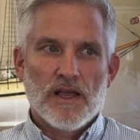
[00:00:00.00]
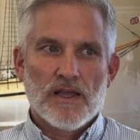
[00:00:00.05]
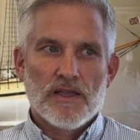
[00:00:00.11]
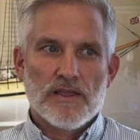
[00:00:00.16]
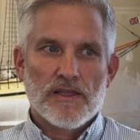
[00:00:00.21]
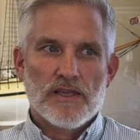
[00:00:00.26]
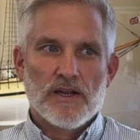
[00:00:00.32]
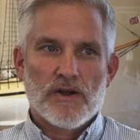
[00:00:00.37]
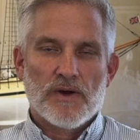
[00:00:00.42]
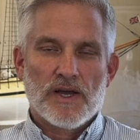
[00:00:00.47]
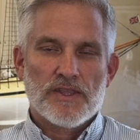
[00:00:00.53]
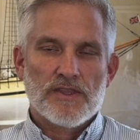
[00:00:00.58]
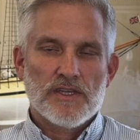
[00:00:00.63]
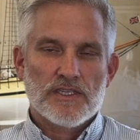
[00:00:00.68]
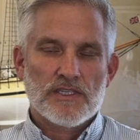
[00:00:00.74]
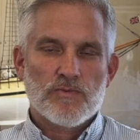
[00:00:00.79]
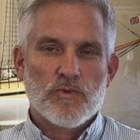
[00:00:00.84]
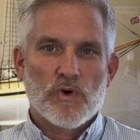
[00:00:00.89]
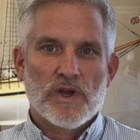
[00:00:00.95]
you know, at
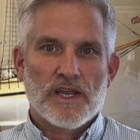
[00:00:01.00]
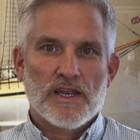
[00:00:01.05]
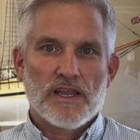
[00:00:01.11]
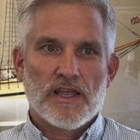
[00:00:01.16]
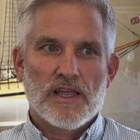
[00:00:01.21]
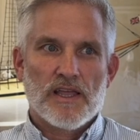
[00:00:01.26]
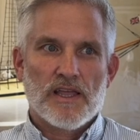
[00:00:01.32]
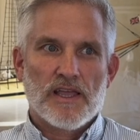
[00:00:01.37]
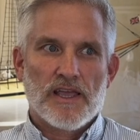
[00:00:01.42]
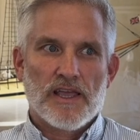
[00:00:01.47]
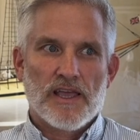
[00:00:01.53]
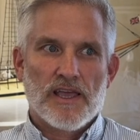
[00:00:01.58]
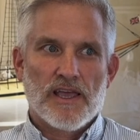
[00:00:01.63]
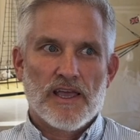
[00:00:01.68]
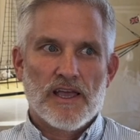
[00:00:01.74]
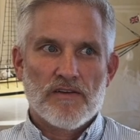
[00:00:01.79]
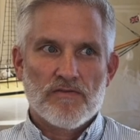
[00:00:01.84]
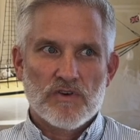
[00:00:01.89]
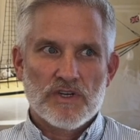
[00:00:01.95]
this point,
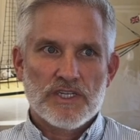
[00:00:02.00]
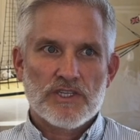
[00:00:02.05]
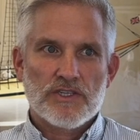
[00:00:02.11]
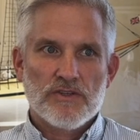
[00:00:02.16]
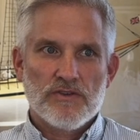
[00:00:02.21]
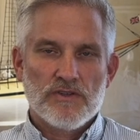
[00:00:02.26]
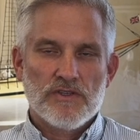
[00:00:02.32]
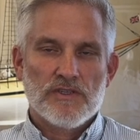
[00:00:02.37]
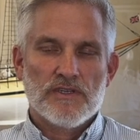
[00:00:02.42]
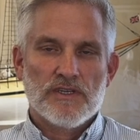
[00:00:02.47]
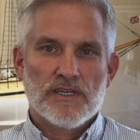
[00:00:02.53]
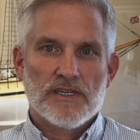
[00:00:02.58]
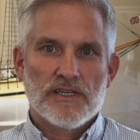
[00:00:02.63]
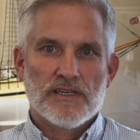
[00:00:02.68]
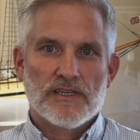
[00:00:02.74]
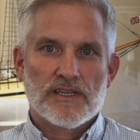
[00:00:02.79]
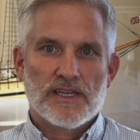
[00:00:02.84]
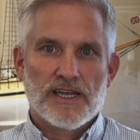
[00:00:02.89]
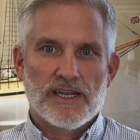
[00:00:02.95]
every student
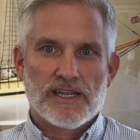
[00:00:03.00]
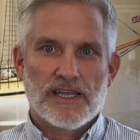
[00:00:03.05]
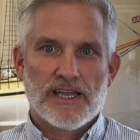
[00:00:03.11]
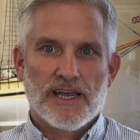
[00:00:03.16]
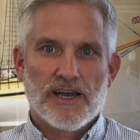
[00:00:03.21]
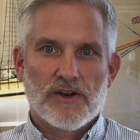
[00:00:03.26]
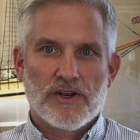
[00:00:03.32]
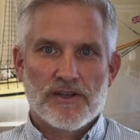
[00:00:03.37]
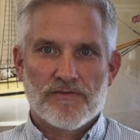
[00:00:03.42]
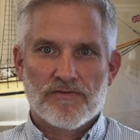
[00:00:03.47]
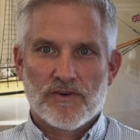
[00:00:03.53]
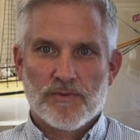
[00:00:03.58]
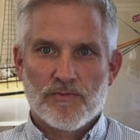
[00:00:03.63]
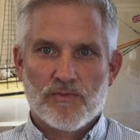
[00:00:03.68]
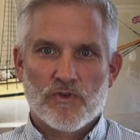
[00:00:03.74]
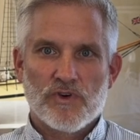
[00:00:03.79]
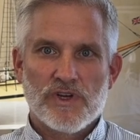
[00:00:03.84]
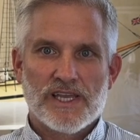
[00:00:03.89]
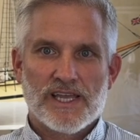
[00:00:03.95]
in Kent County from
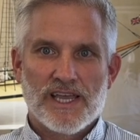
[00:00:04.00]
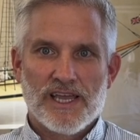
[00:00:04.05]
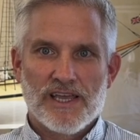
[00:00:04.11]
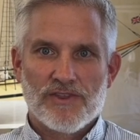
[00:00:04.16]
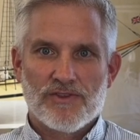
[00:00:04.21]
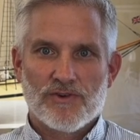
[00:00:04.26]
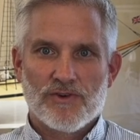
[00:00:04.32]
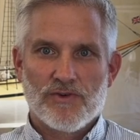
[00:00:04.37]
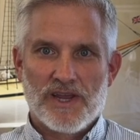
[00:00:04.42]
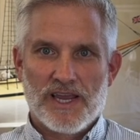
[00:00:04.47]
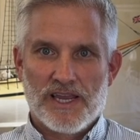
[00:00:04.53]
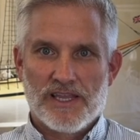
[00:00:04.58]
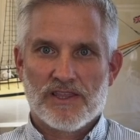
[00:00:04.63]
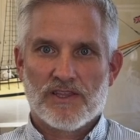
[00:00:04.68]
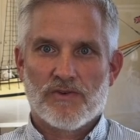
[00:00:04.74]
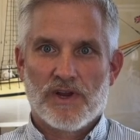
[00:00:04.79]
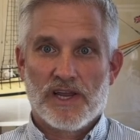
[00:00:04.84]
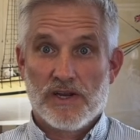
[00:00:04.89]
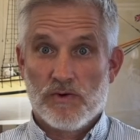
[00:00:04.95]
pre K through eighth
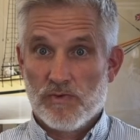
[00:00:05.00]
grade,